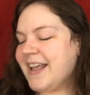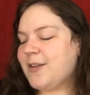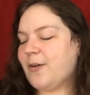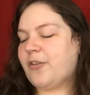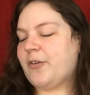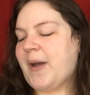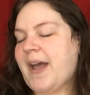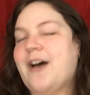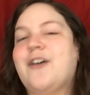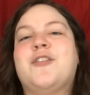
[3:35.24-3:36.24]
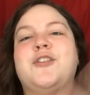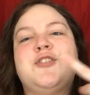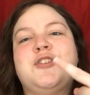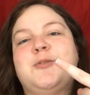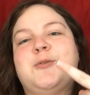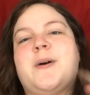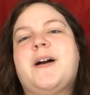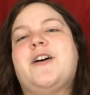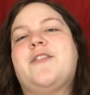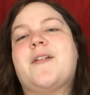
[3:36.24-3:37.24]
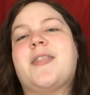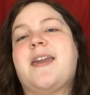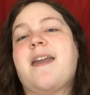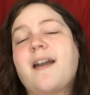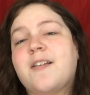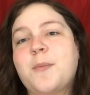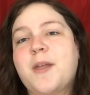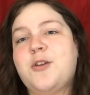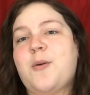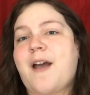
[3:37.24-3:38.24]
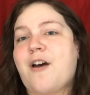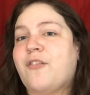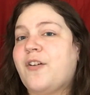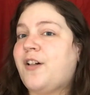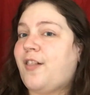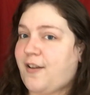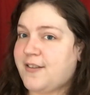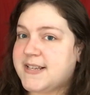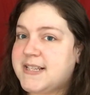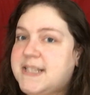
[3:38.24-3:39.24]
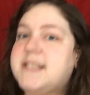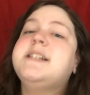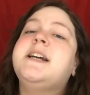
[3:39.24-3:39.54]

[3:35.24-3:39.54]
You also have two of the X-Men. You have Colossus,